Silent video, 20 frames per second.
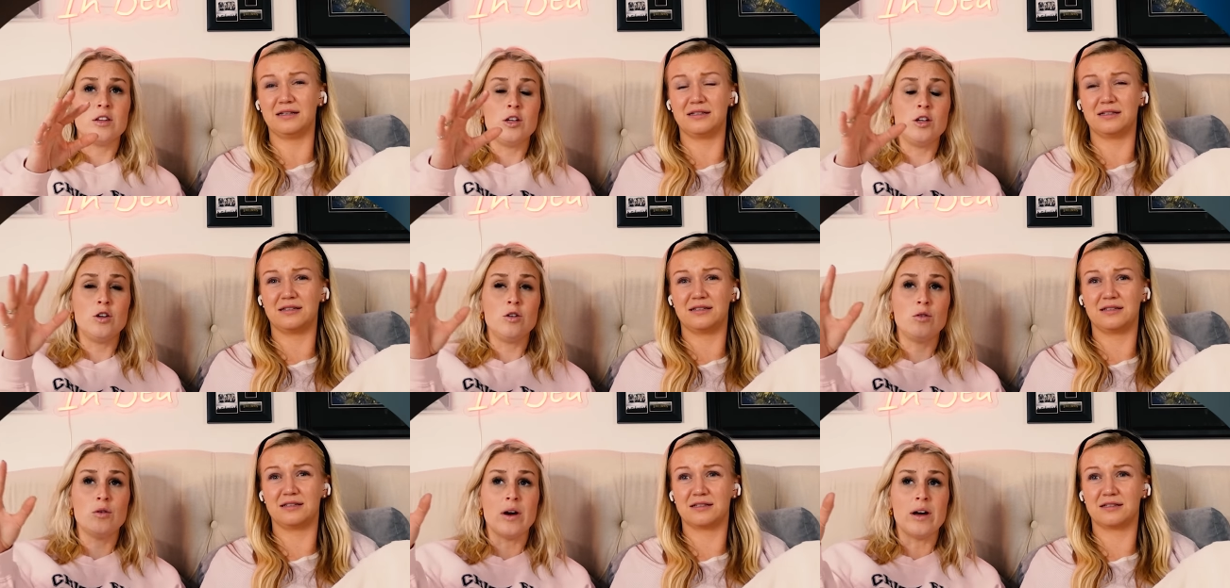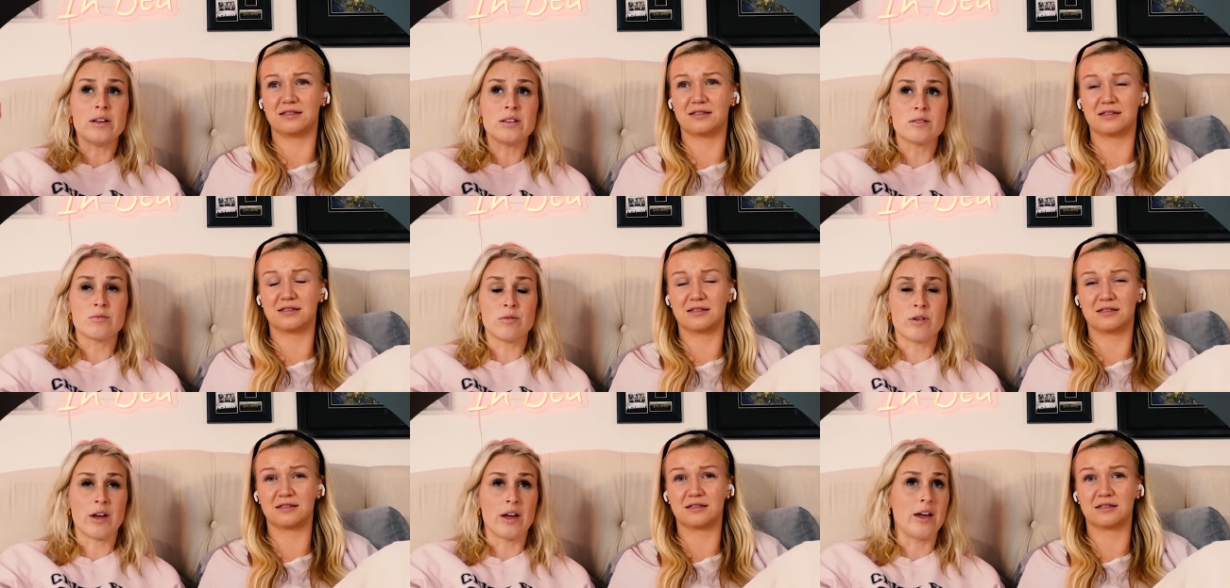Speaker 1: the
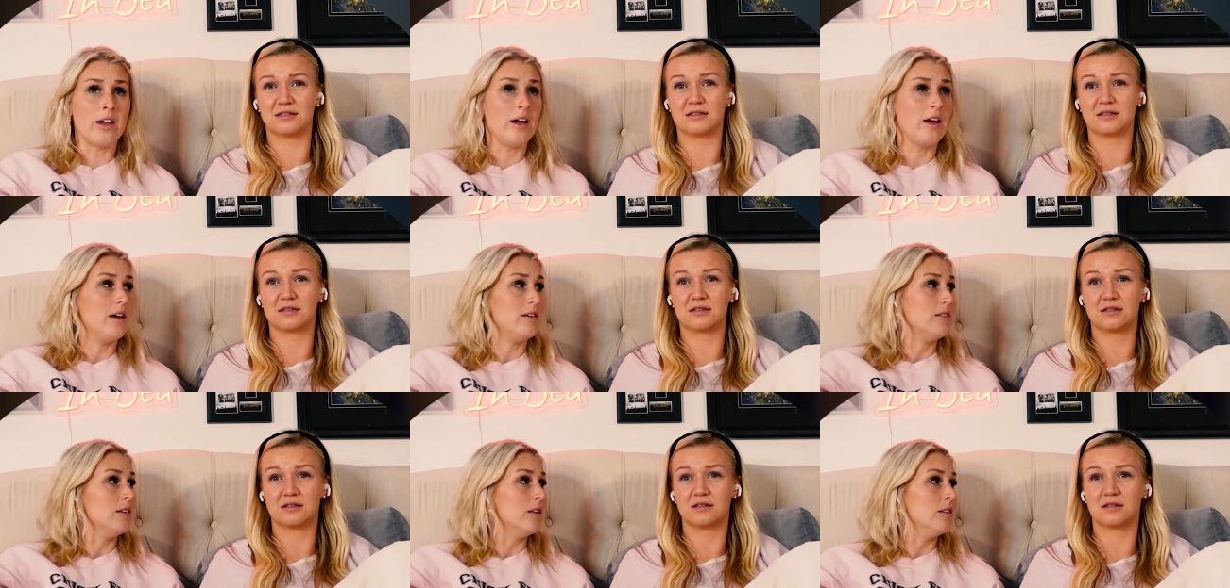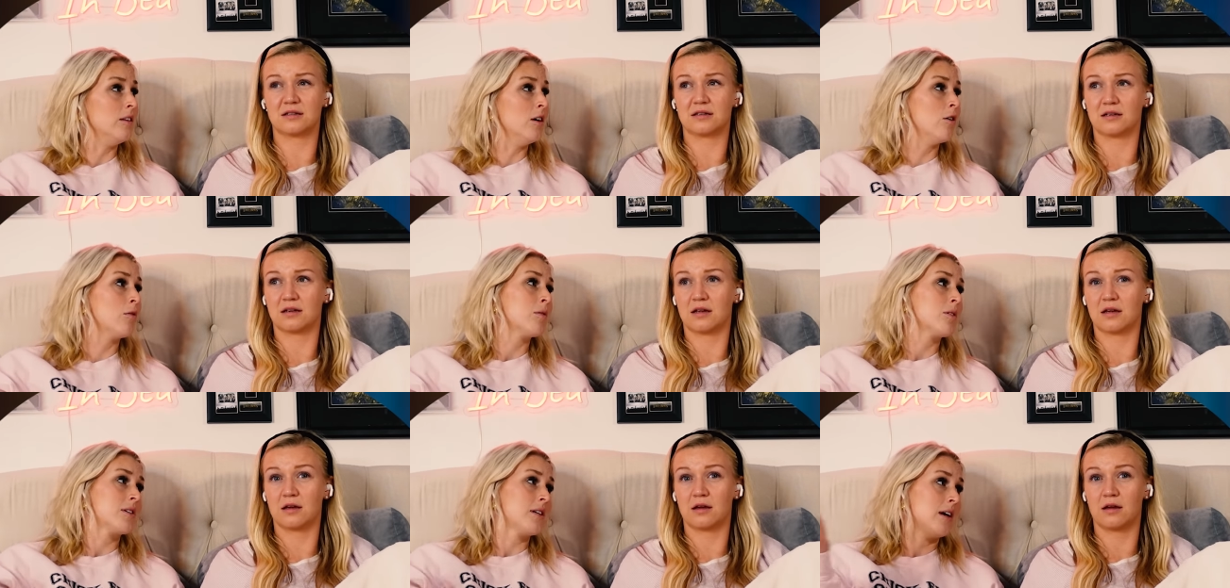US will get hit and then
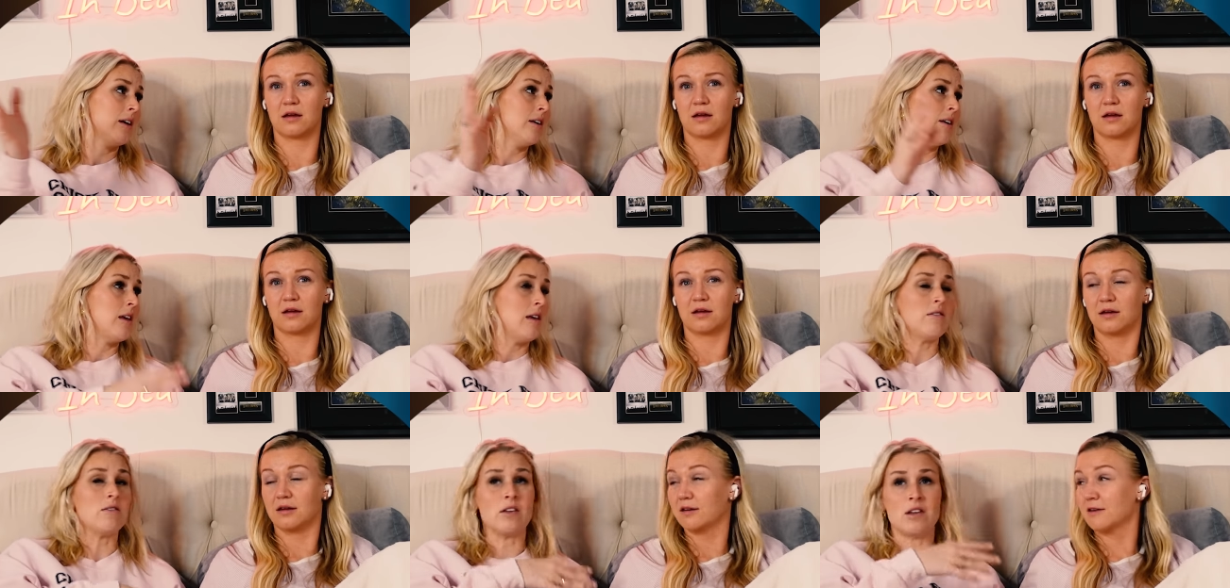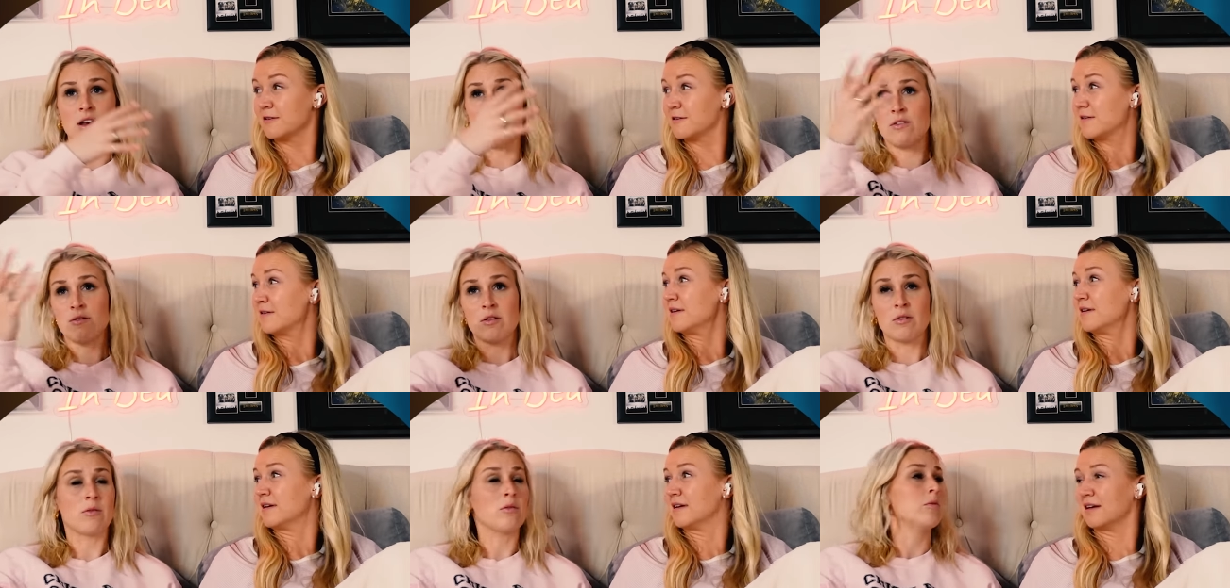they'll retaliate and then
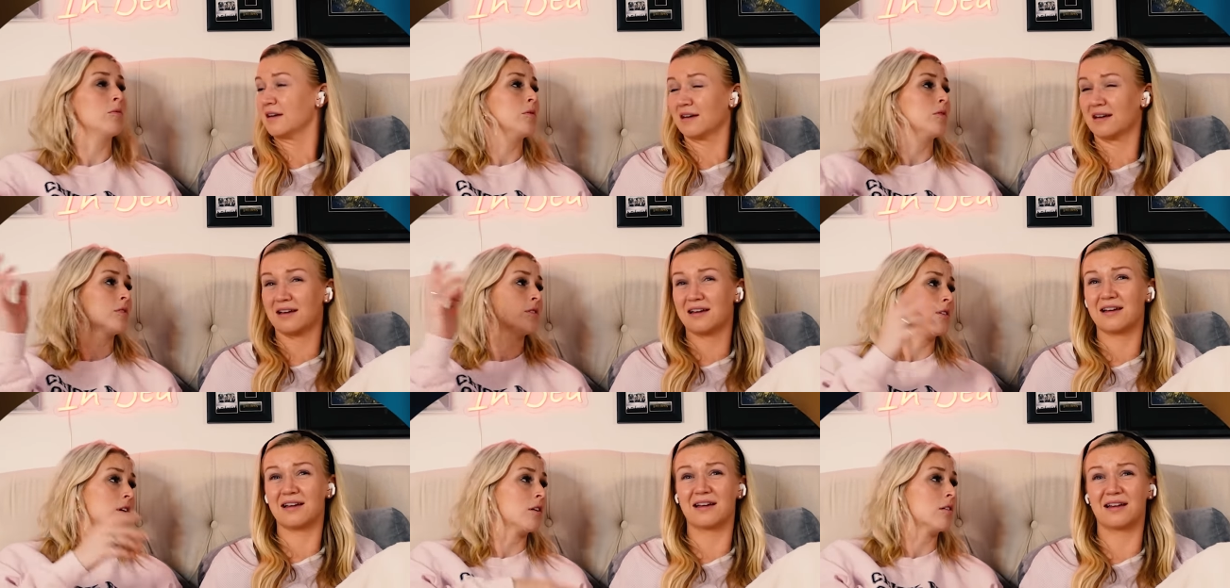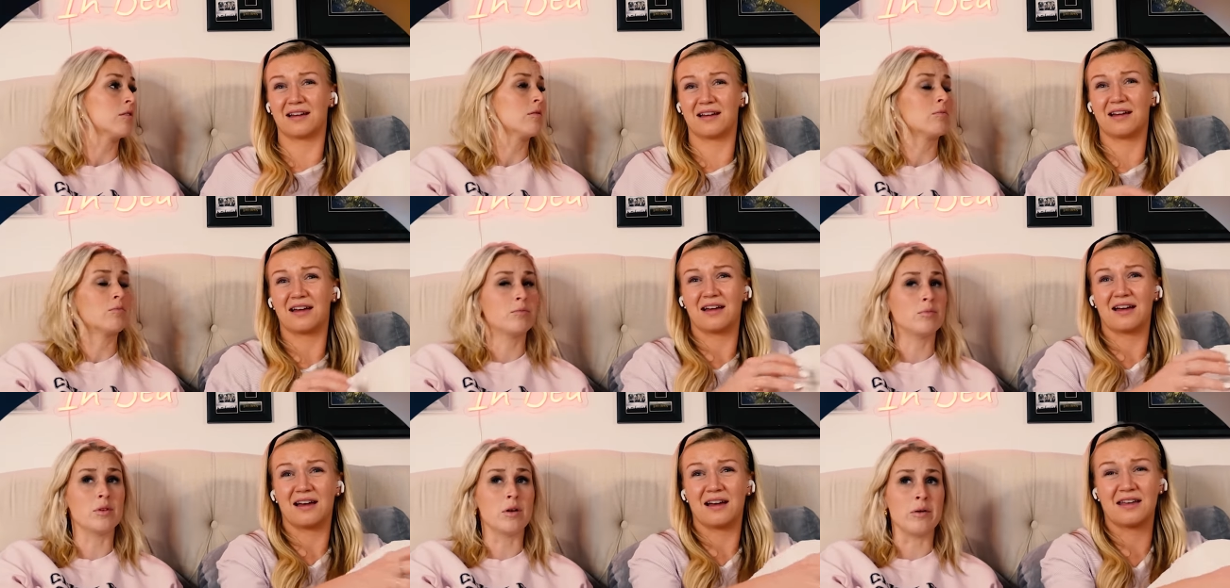everyone will start
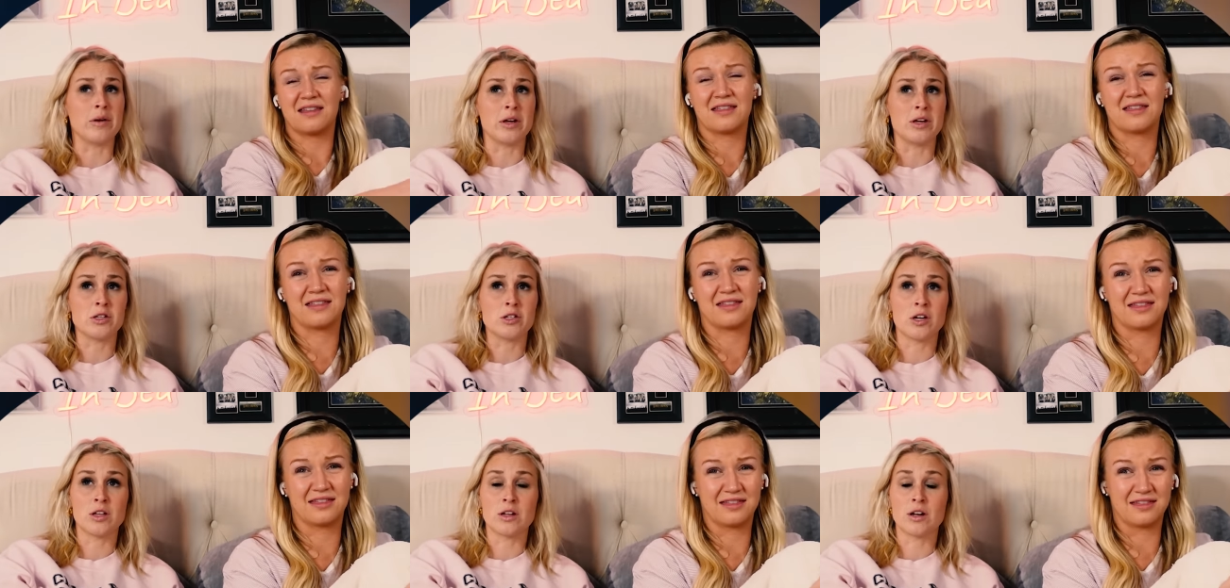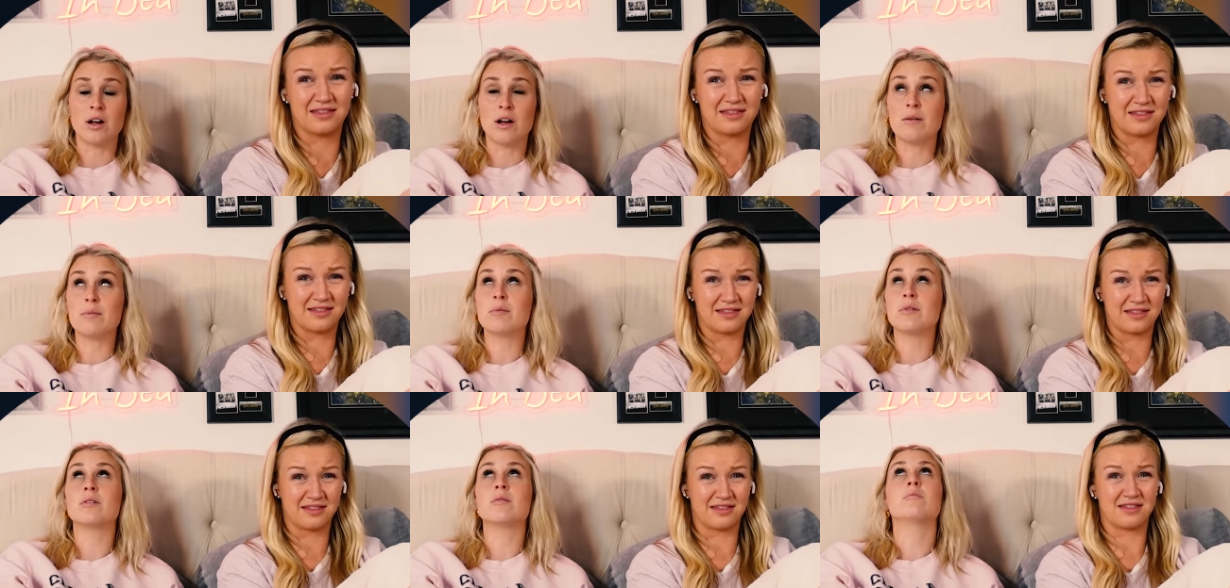blowing each other
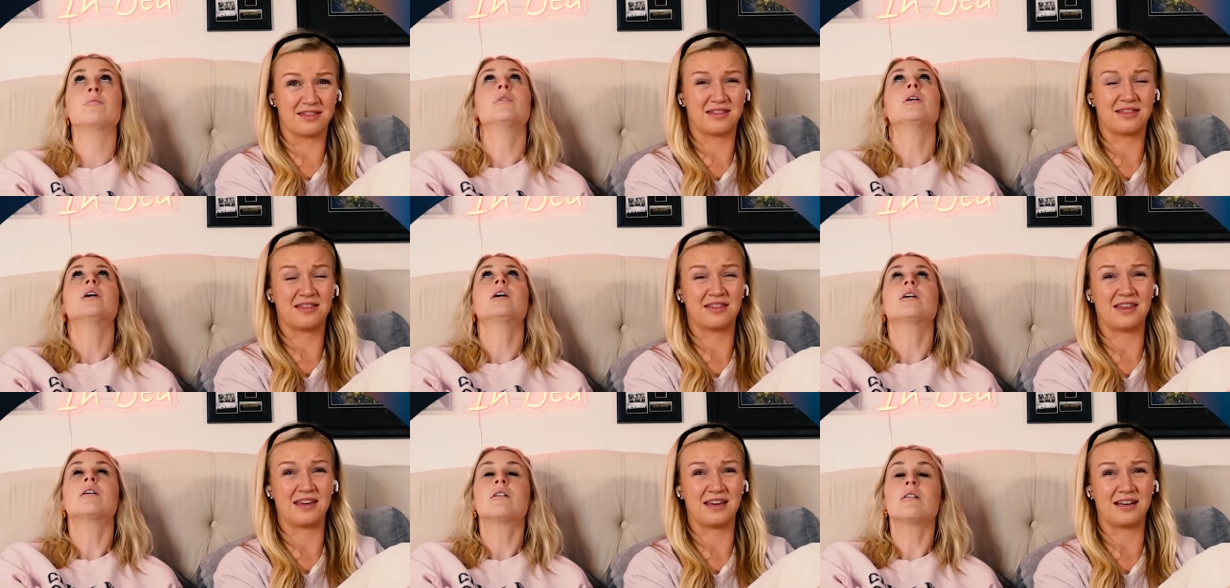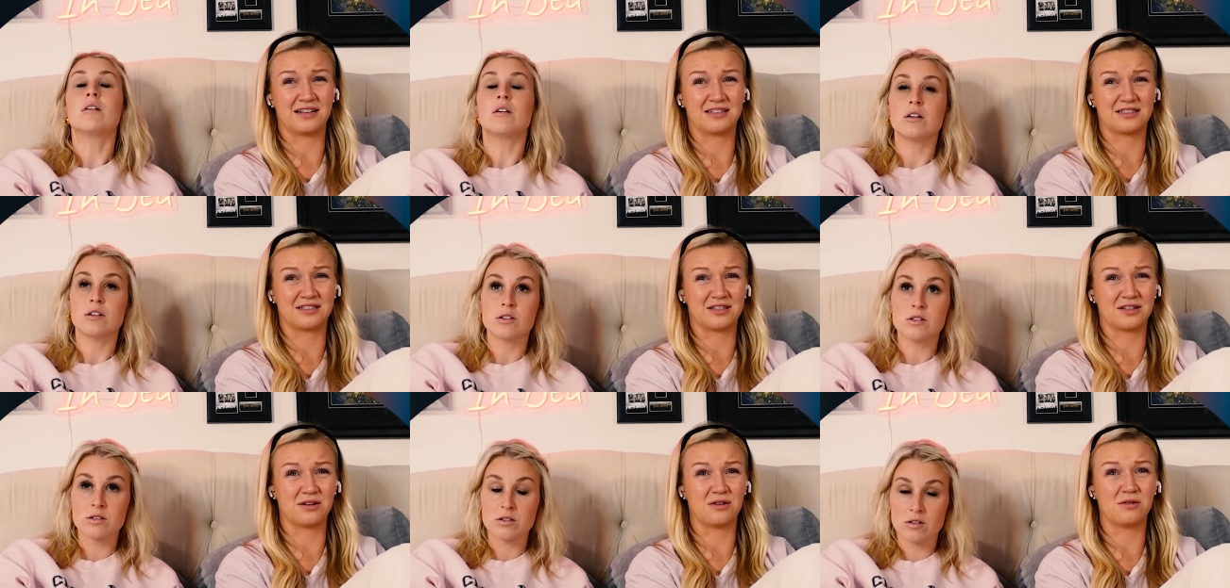up. Oh my gosh. I think
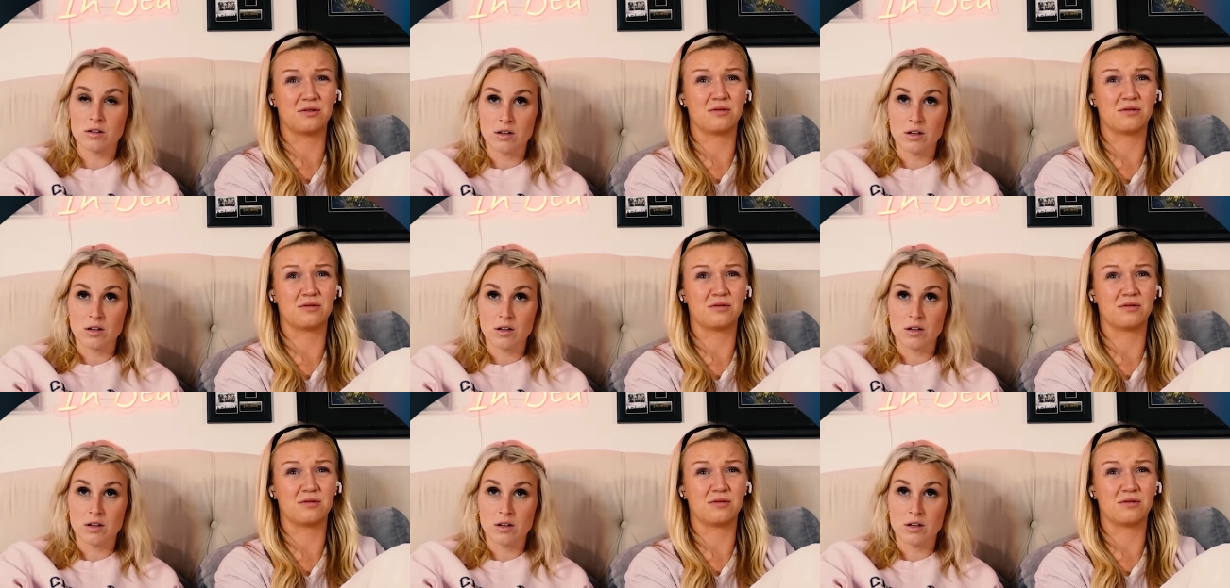so.